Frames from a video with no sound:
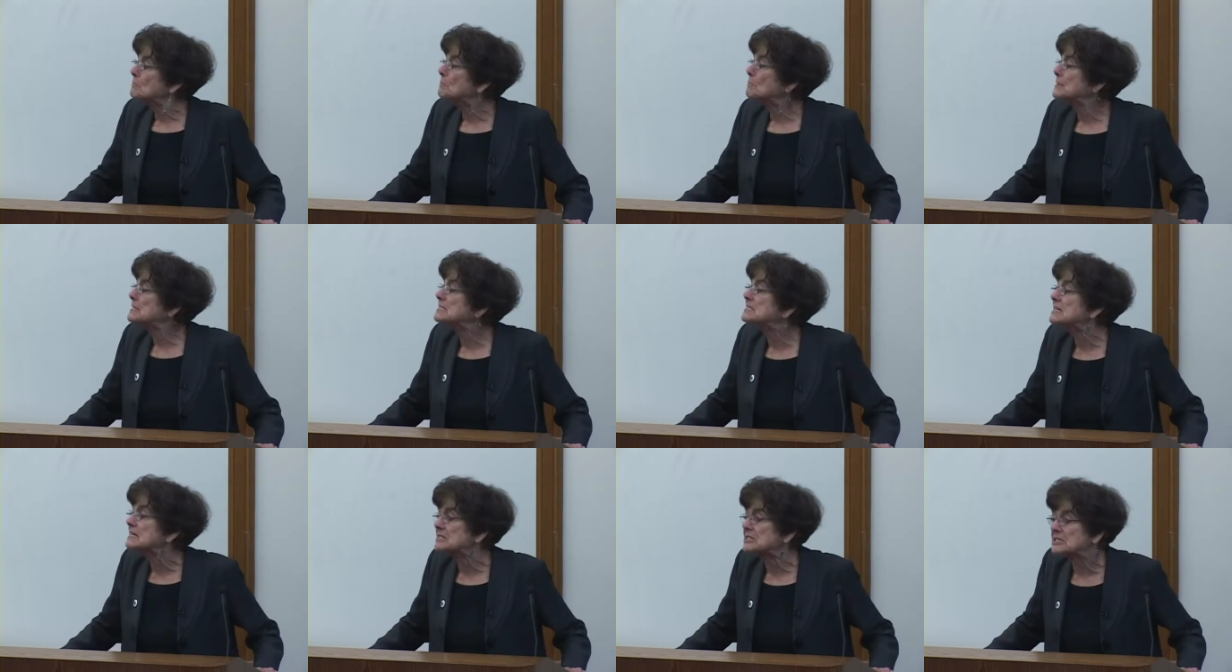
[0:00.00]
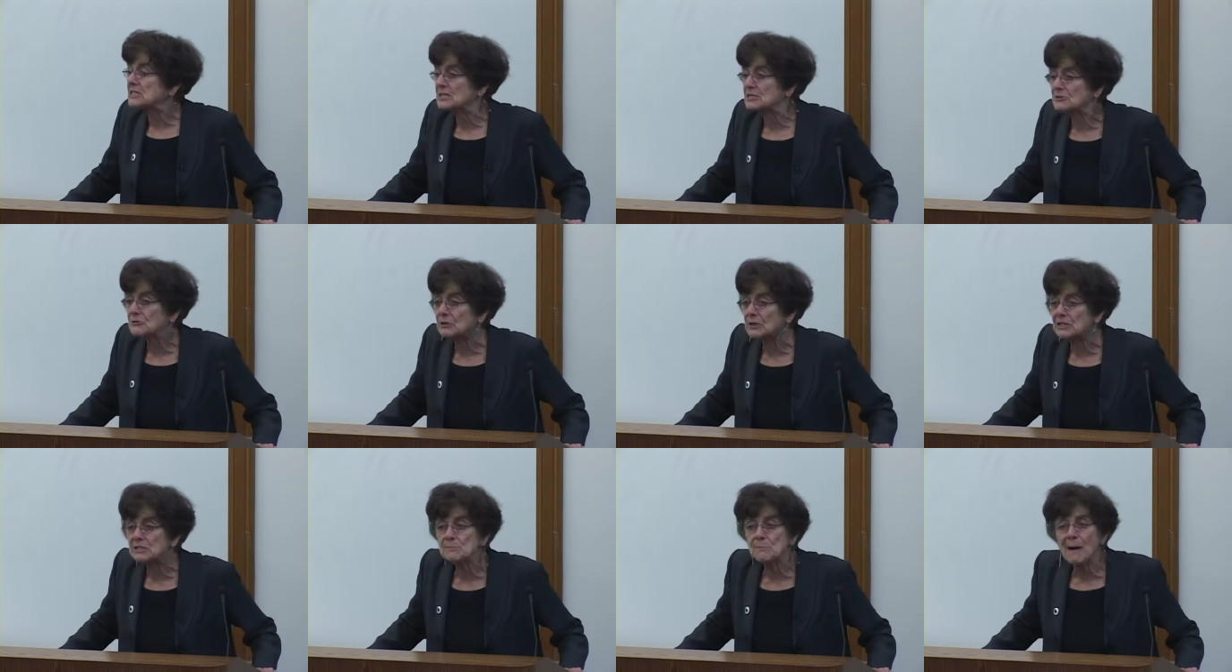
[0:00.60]
business
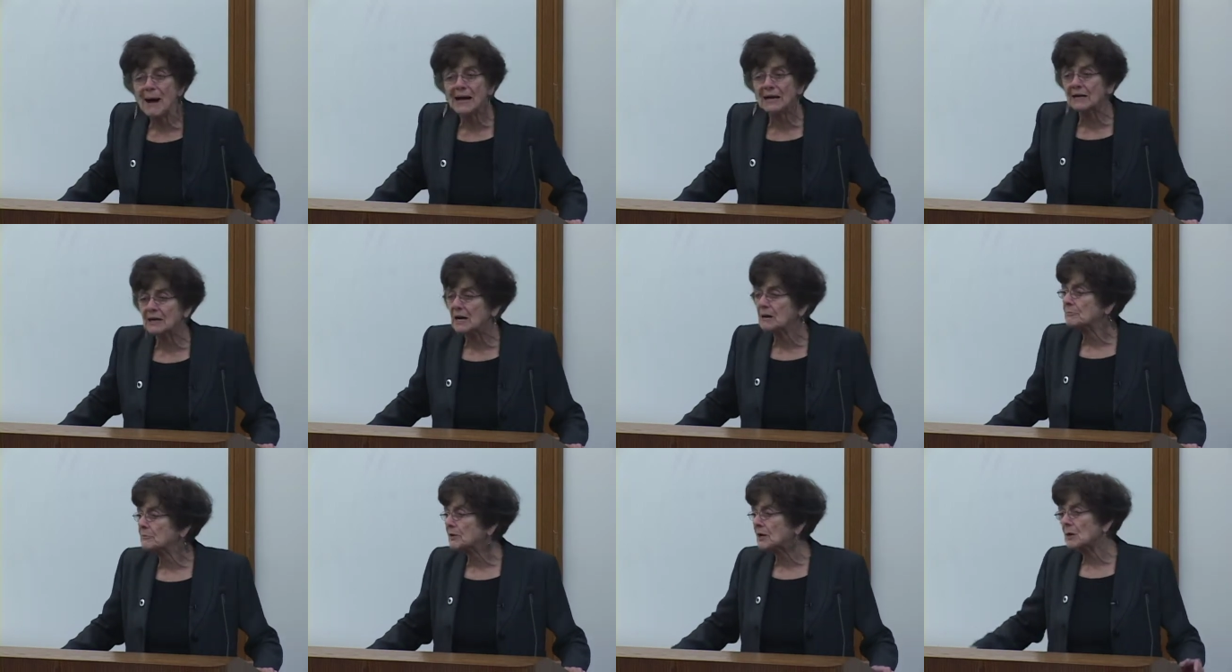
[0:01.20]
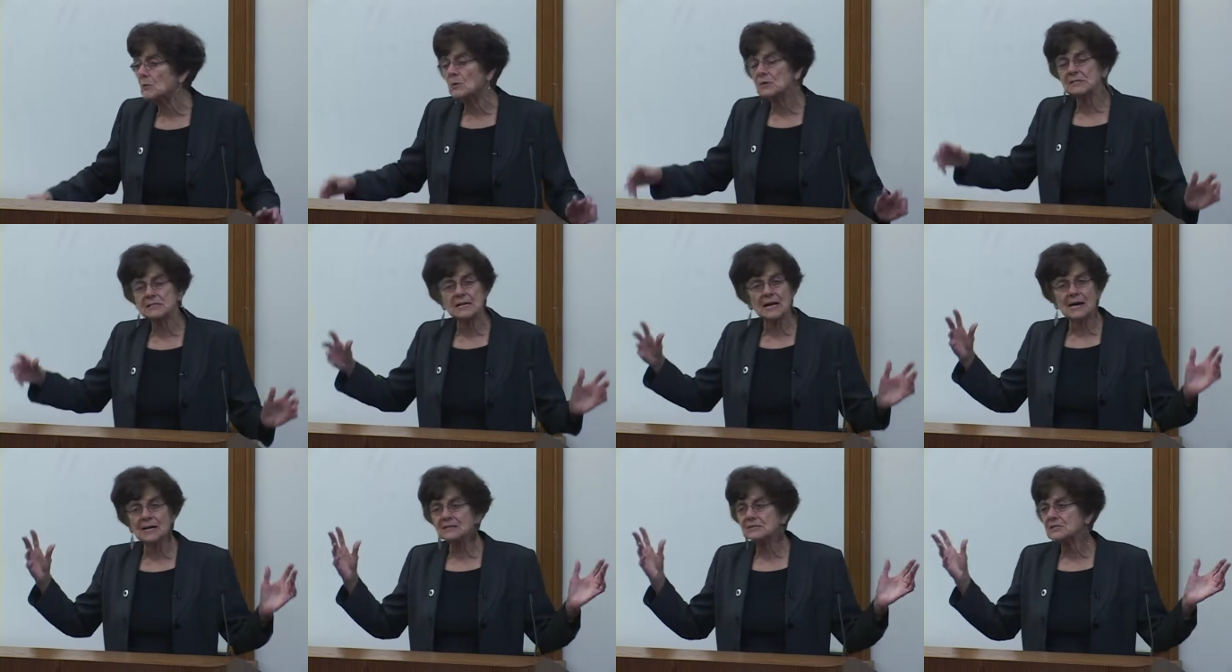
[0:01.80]
districts. Montgomery was
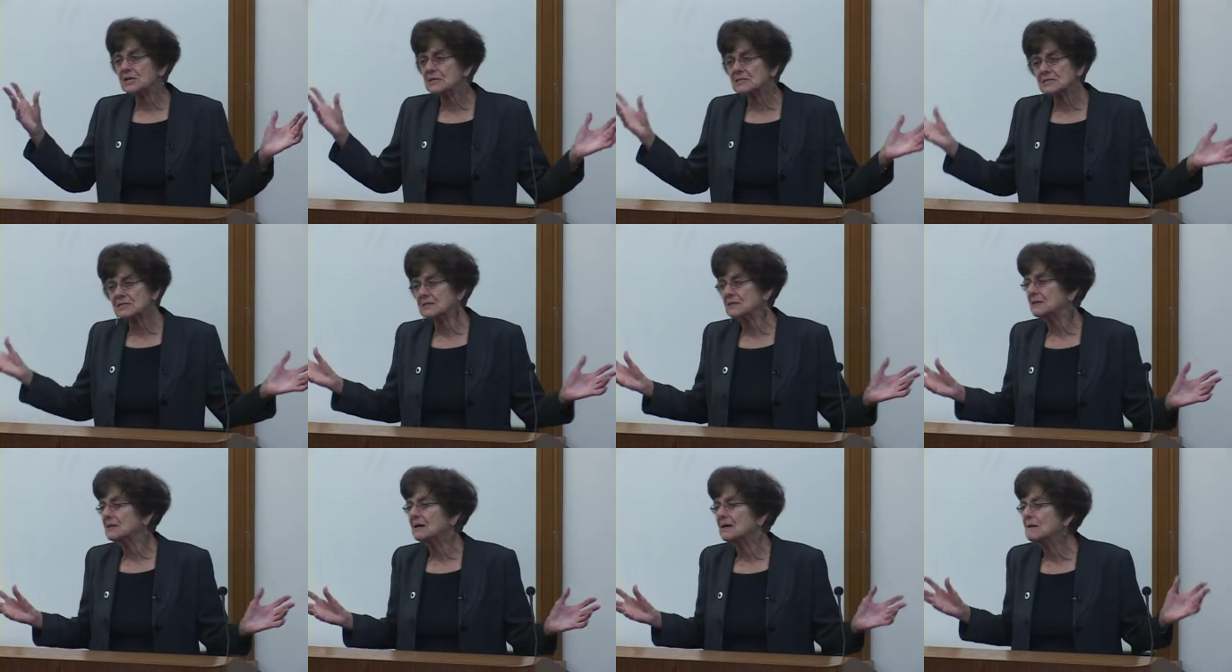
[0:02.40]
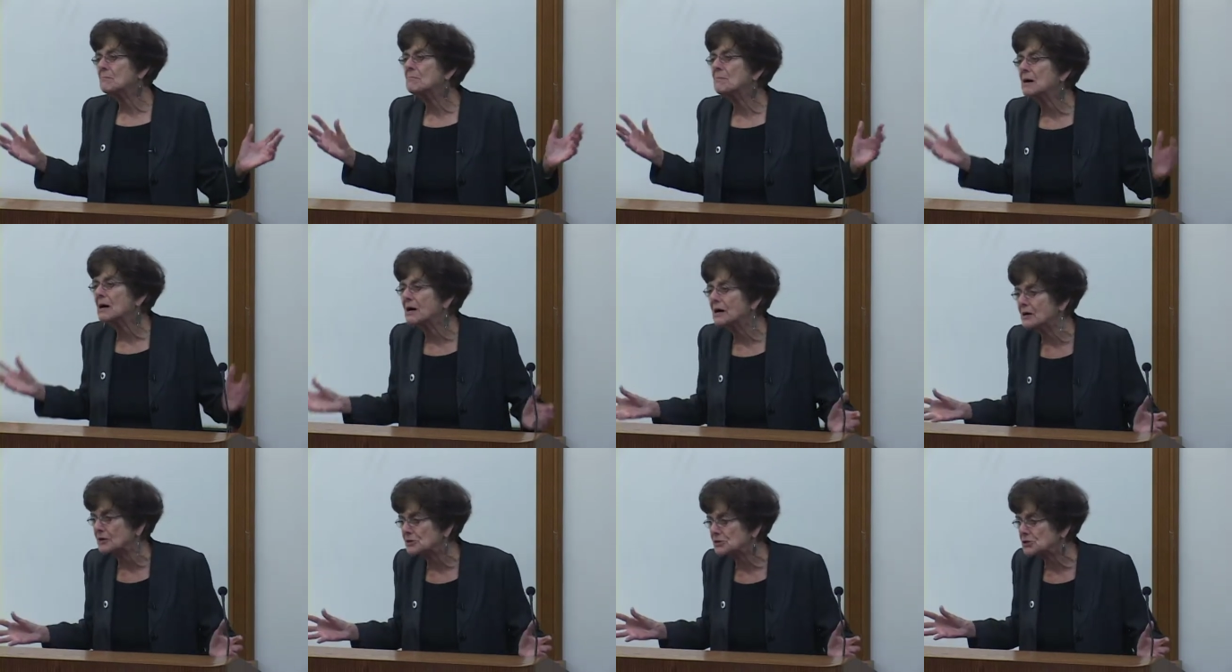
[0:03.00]
not just a
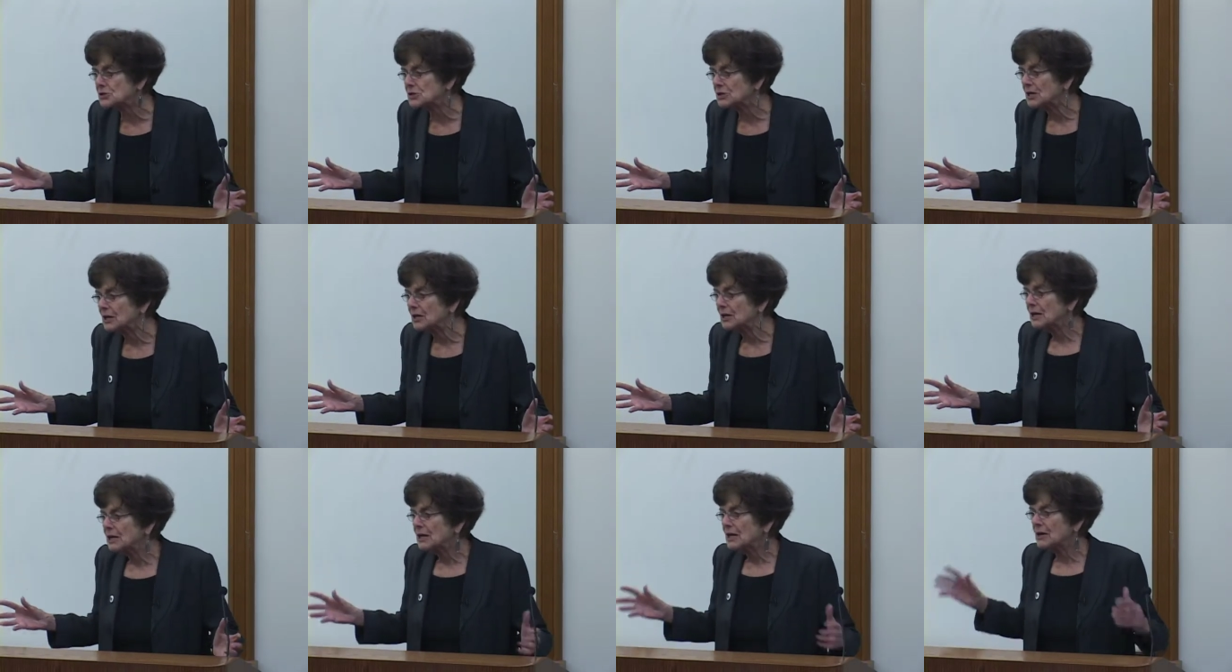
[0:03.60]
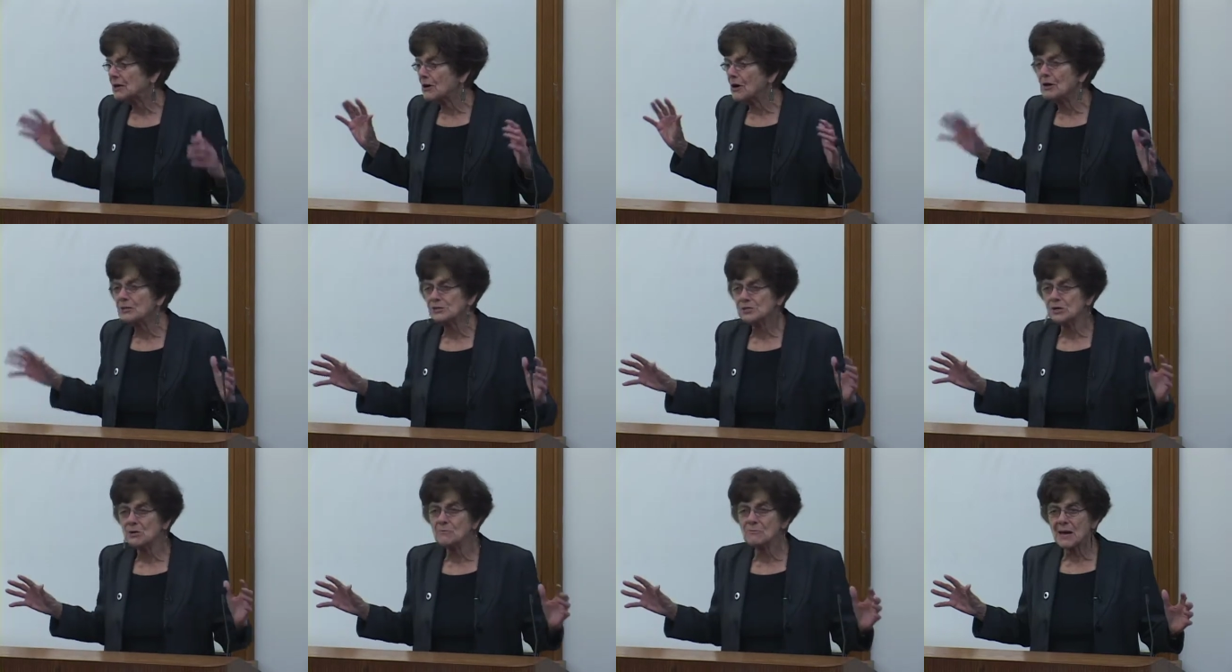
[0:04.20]
march, it
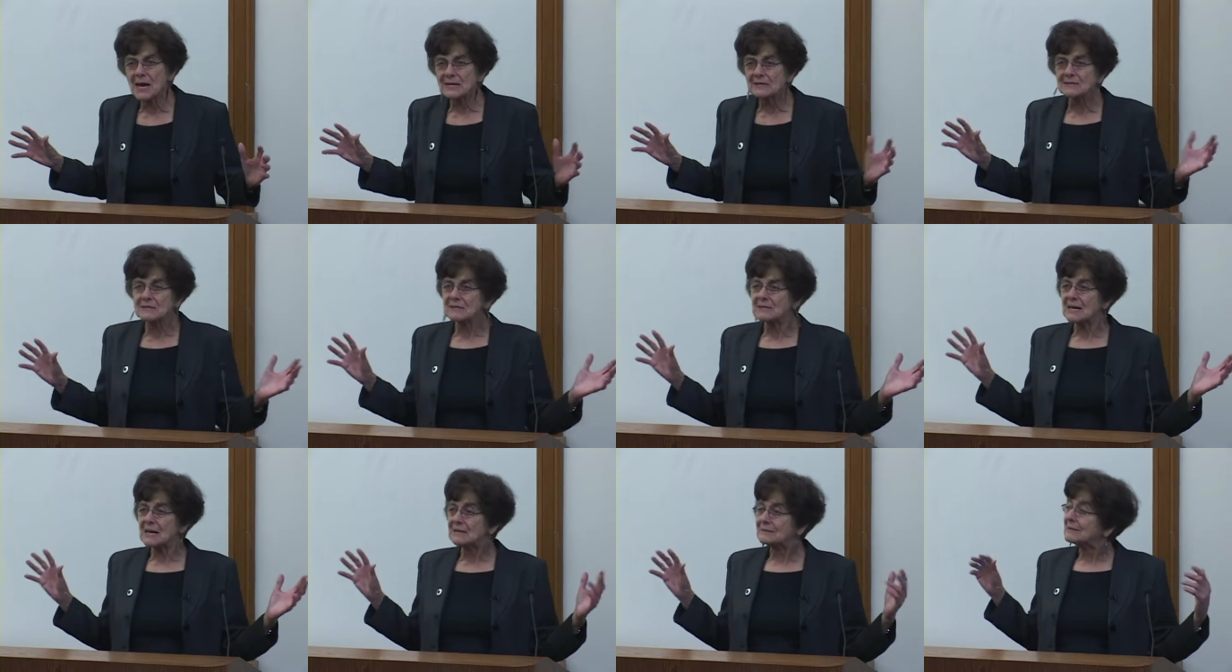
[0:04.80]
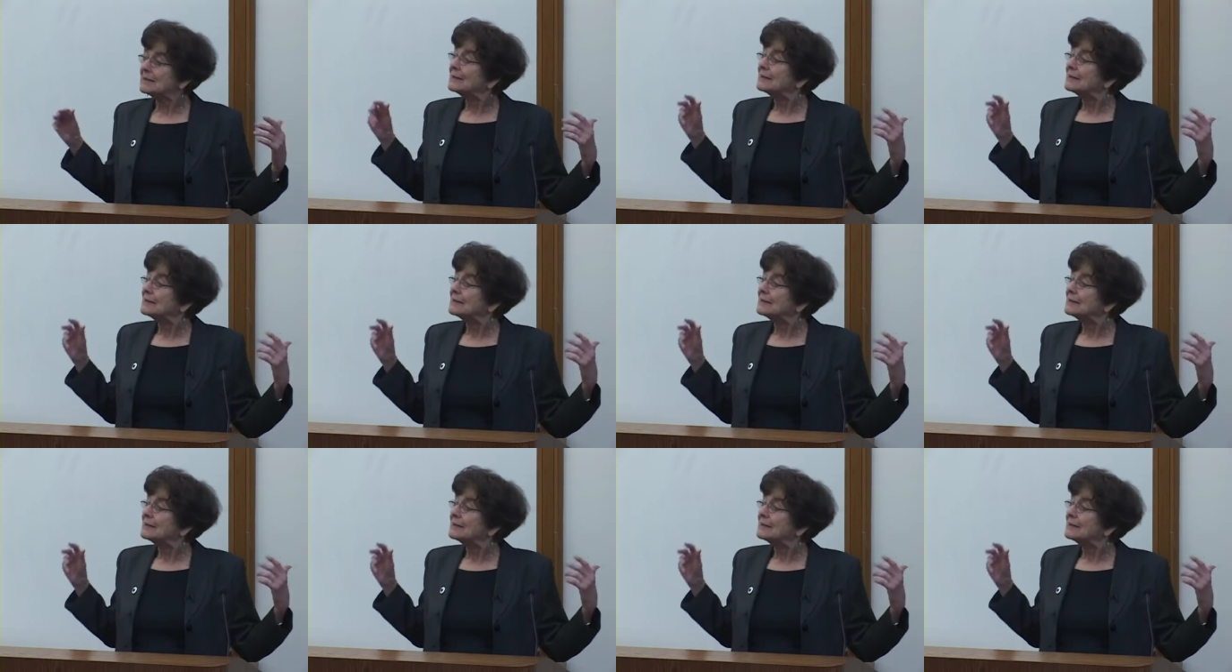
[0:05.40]
also meant that